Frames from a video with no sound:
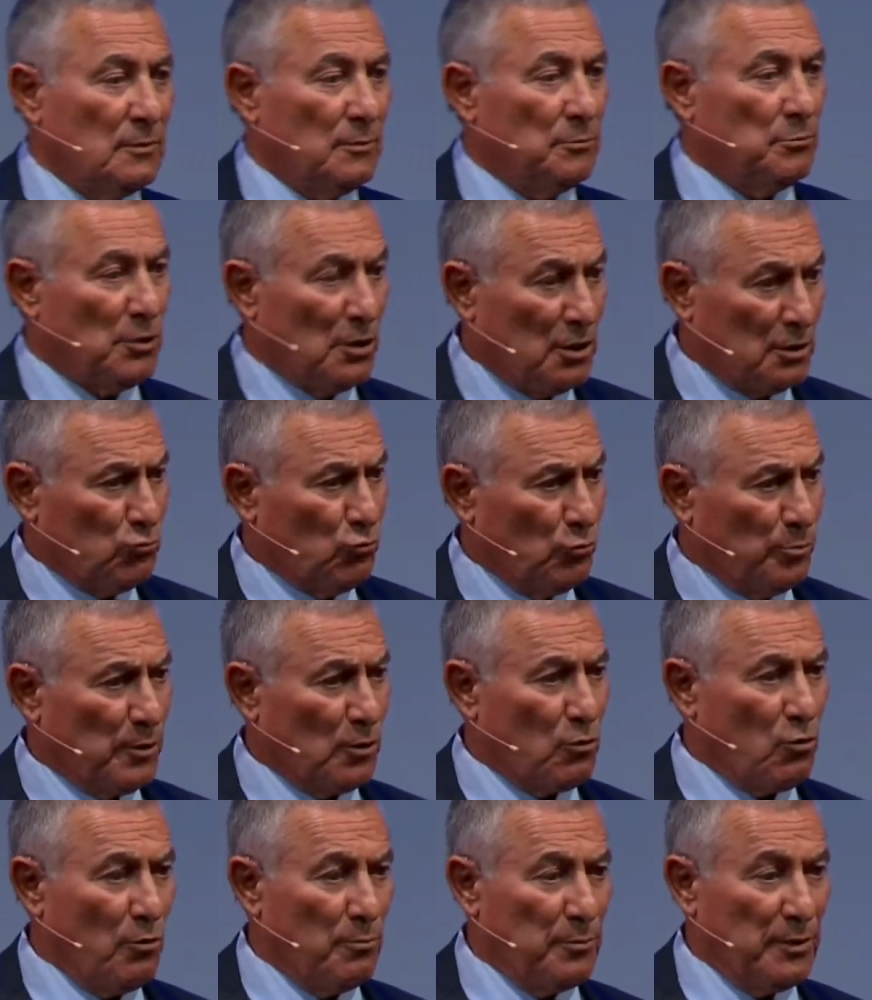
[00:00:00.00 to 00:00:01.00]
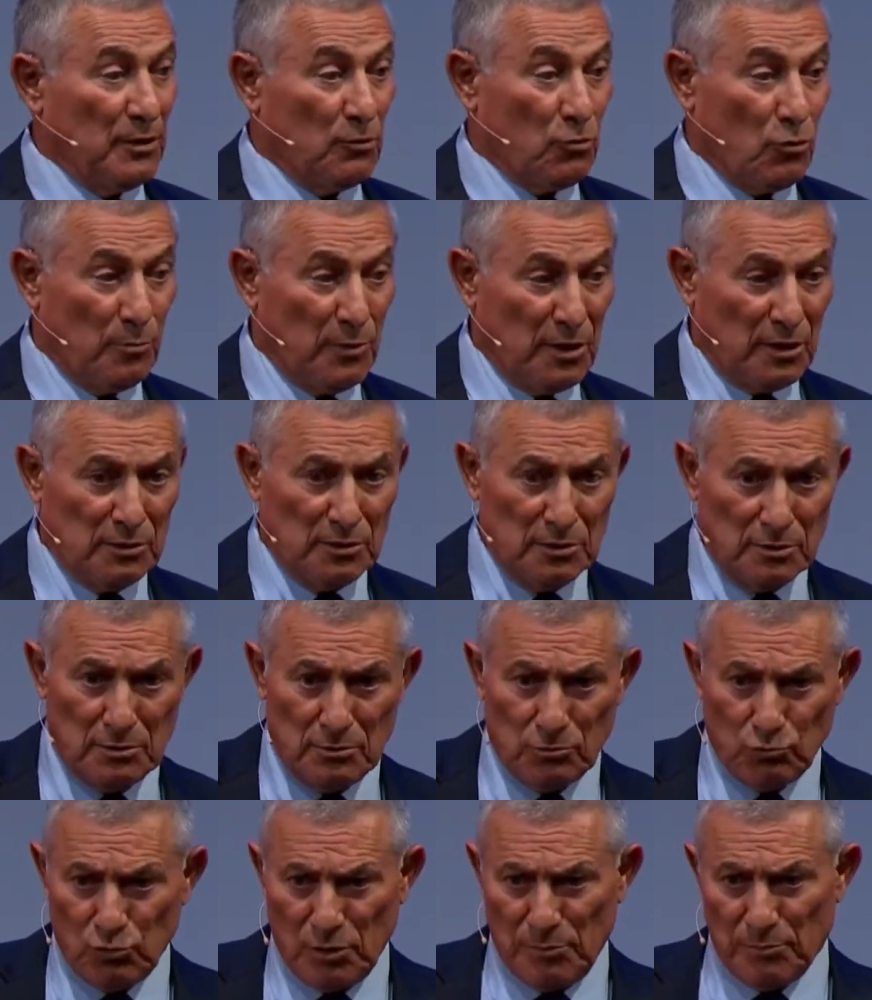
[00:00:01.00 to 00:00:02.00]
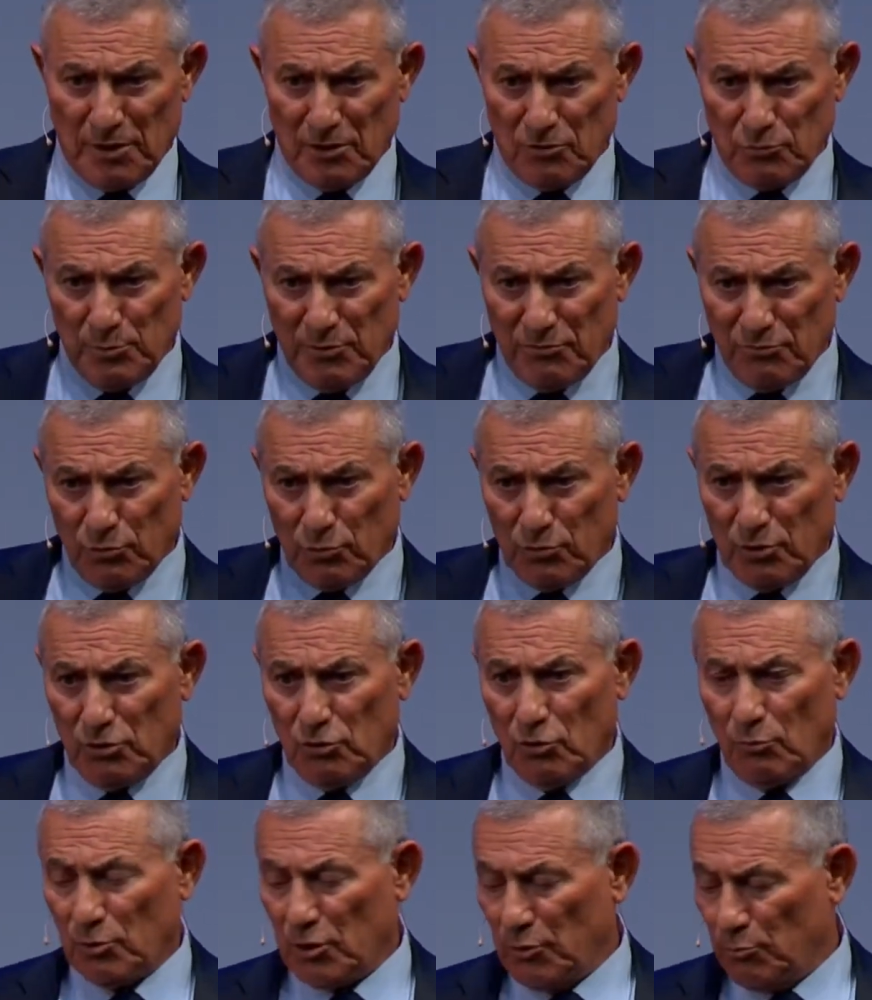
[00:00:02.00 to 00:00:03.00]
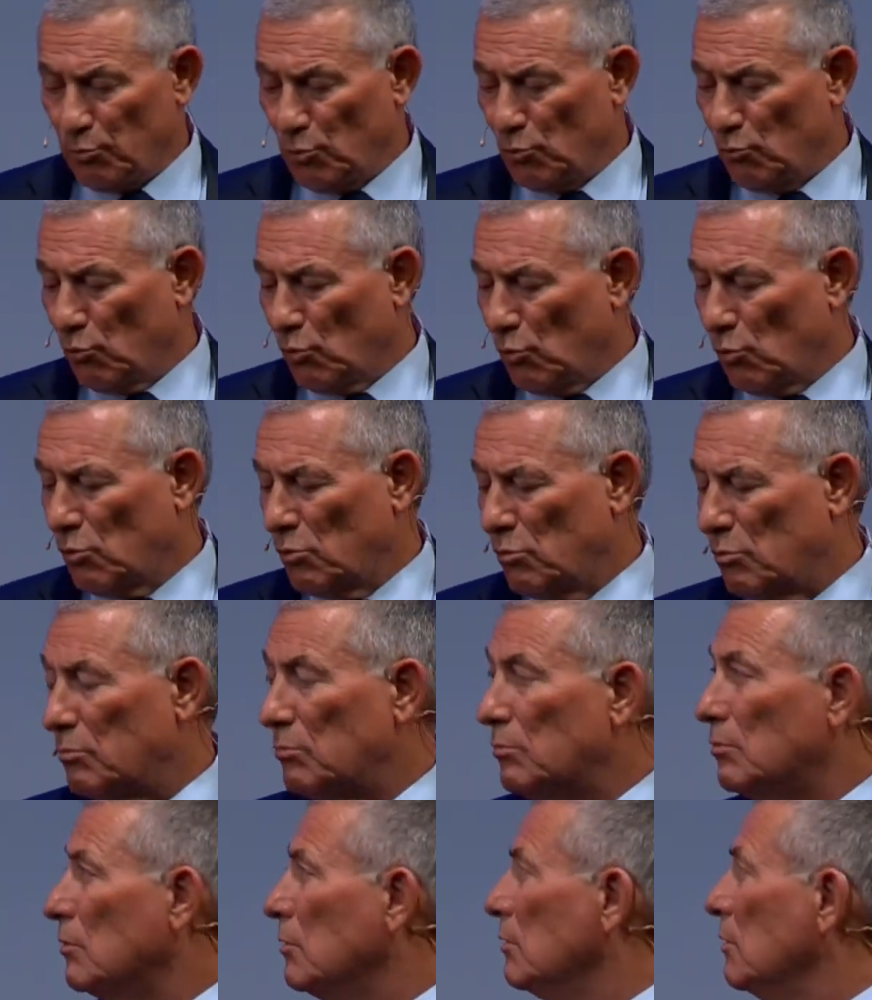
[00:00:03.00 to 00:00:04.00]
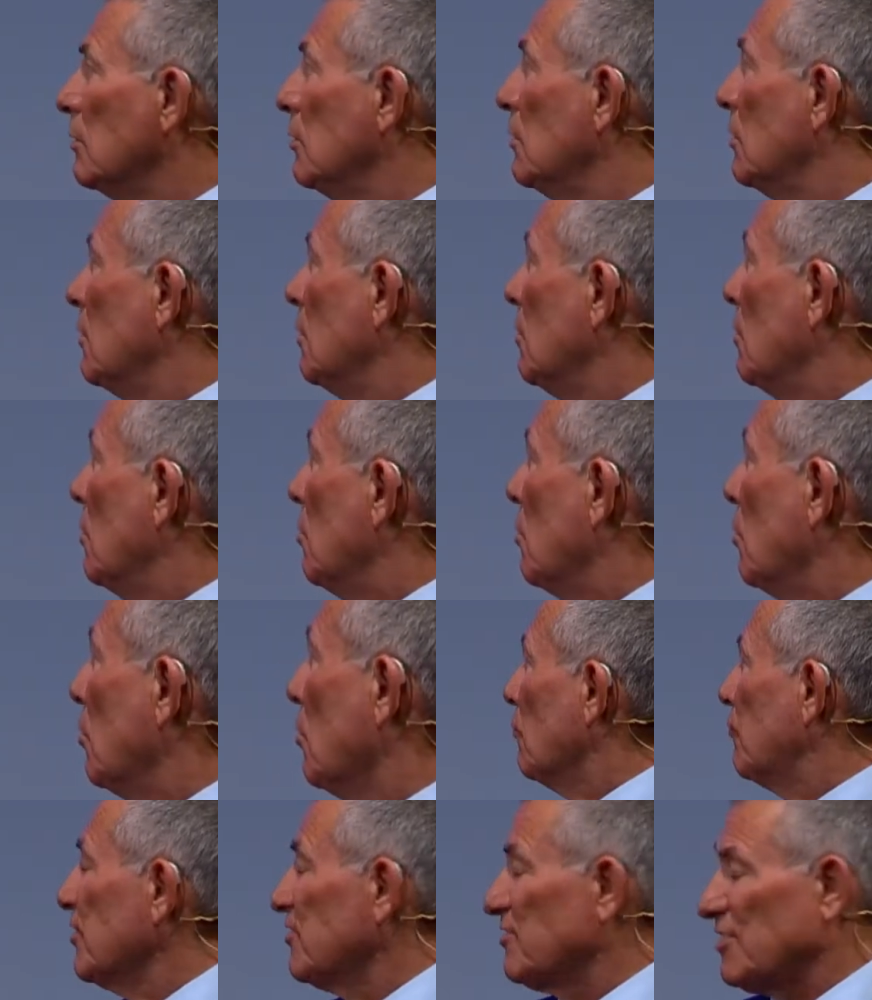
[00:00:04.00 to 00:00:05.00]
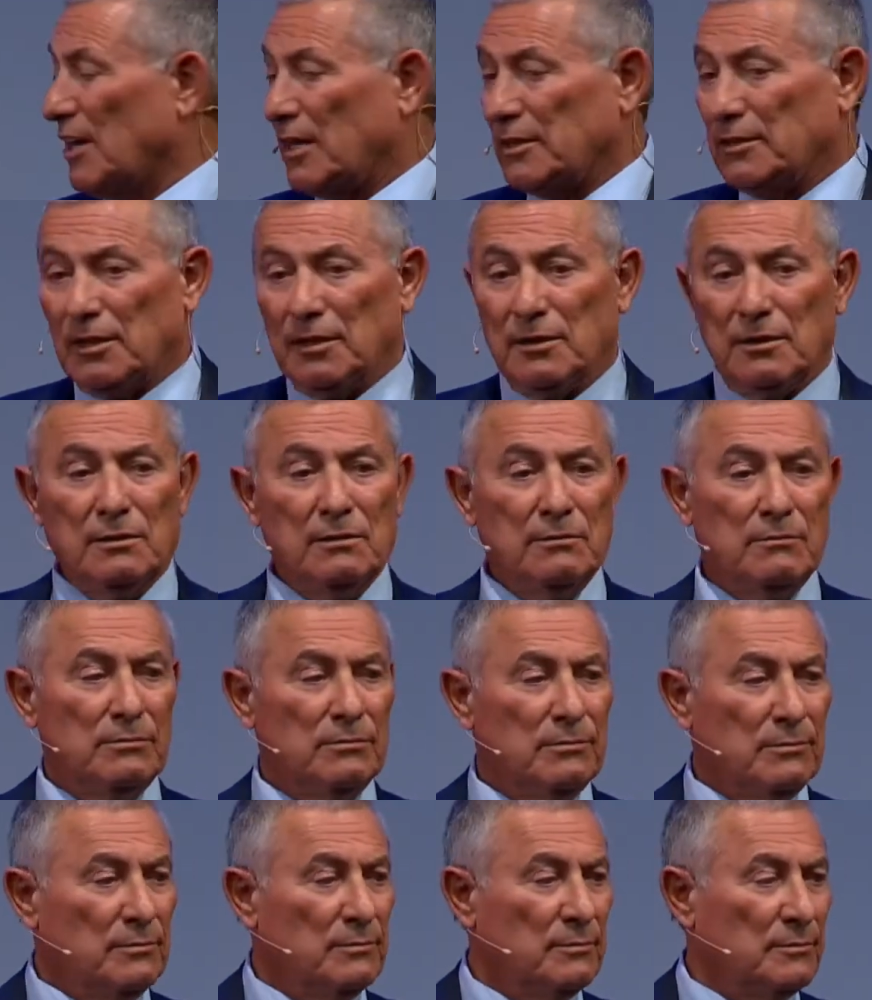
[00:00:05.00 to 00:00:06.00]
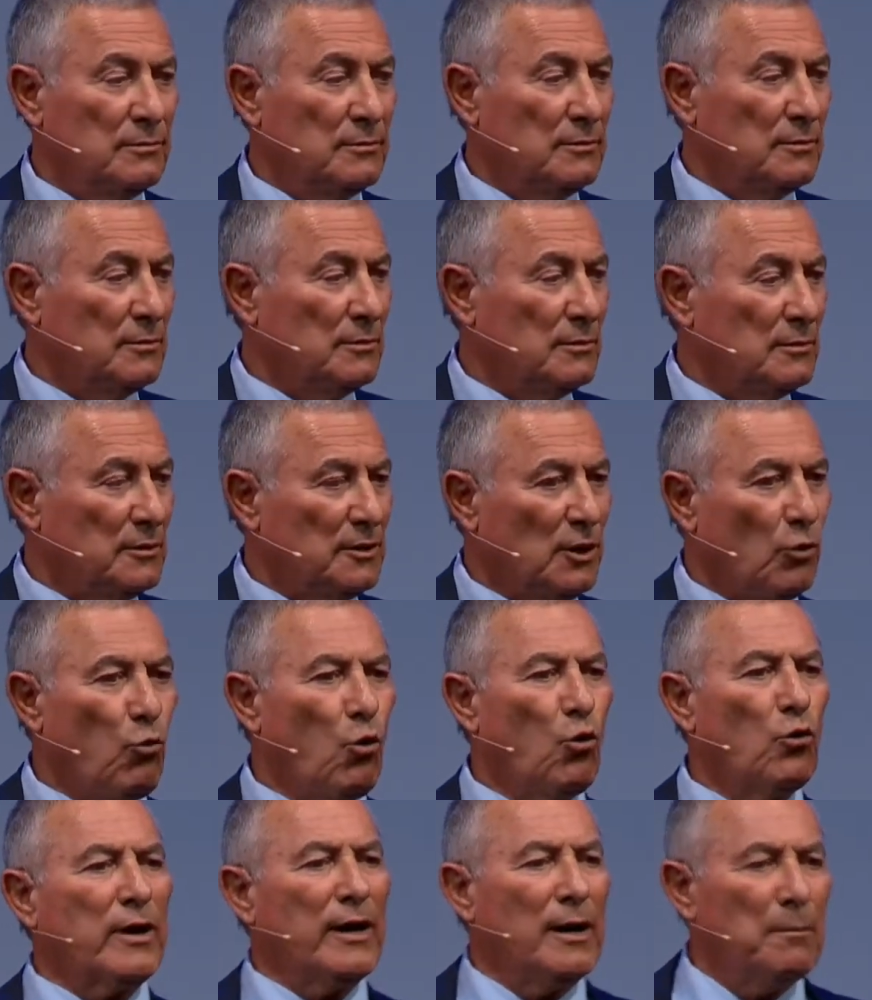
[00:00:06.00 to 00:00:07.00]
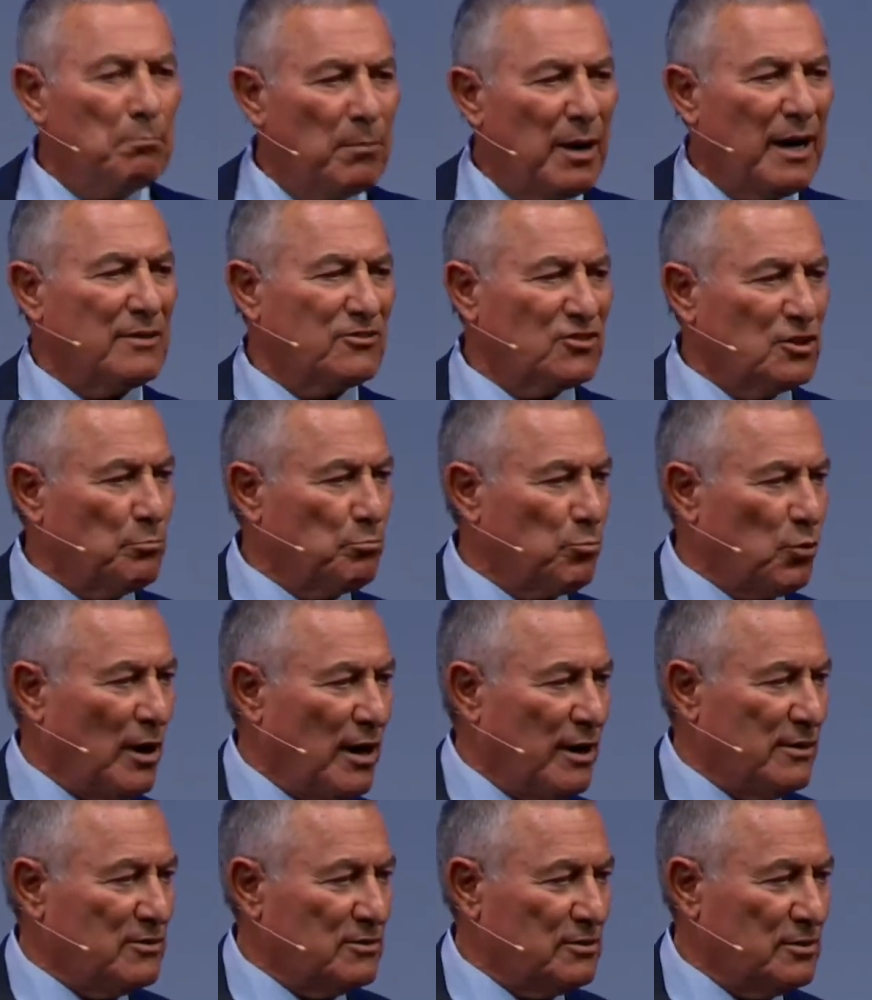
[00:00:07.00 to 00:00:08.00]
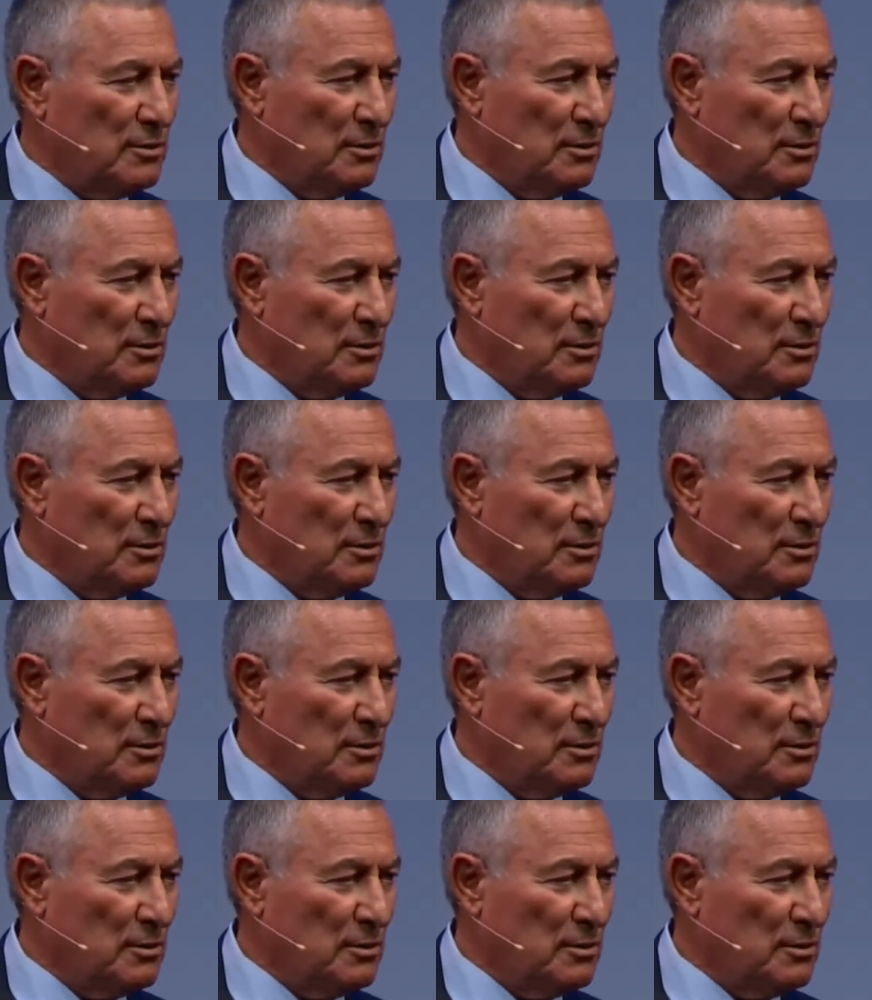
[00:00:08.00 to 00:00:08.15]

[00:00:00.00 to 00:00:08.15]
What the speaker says: paratrooper company commander, 3 months before the Yom Kippur War. All a sudden, the war came by surprise,